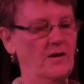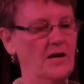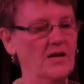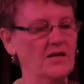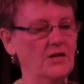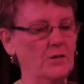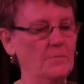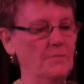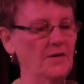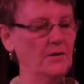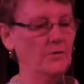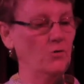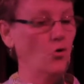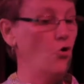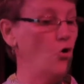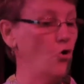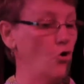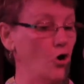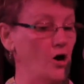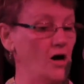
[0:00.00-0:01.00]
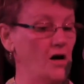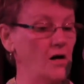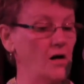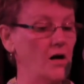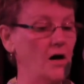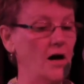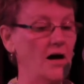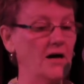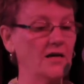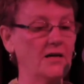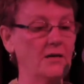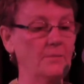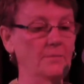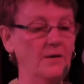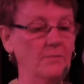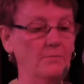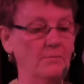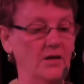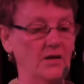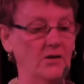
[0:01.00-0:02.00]
a
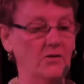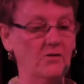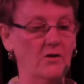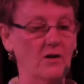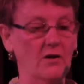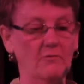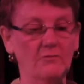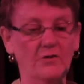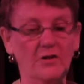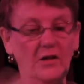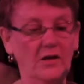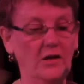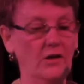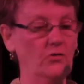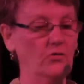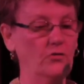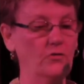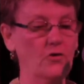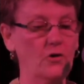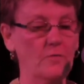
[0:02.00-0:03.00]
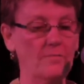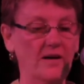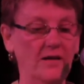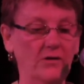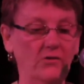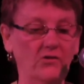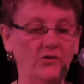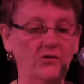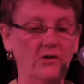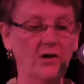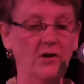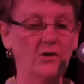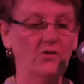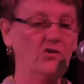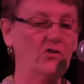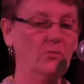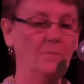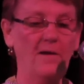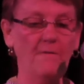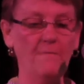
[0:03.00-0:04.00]
commitment for the next 4 months
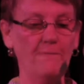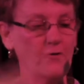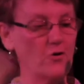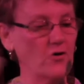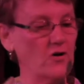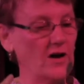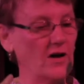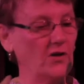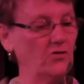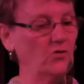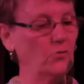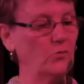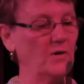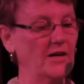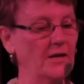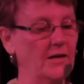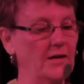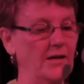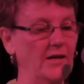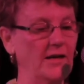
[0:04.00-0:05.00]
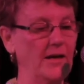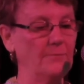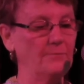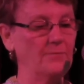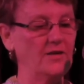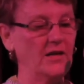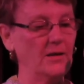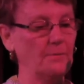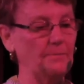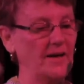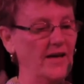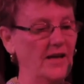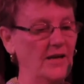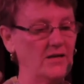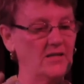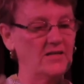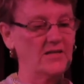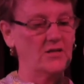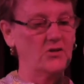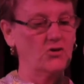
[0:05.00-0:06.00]
to spend 4 hours a week collecting
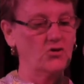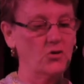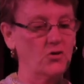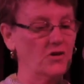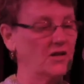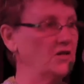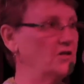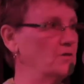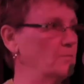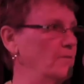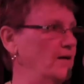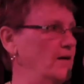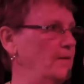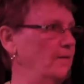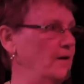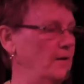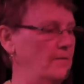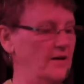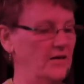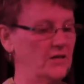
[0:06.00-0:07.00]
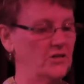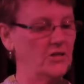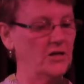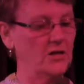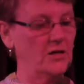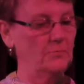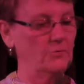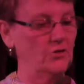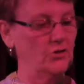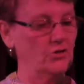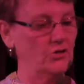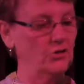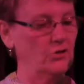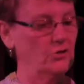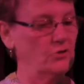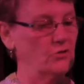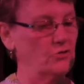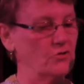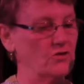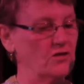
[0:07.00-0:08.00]
ballots and talking to people about time to
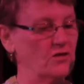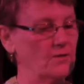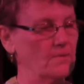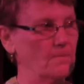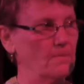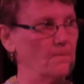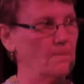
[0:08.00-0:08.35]
choose.